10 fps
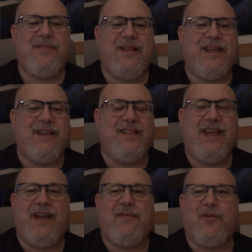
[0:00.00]
like
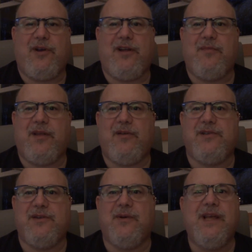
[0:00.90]
the F word comes out
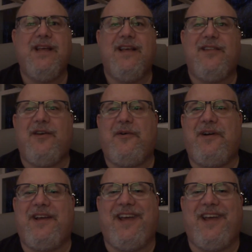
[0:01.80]
too. So,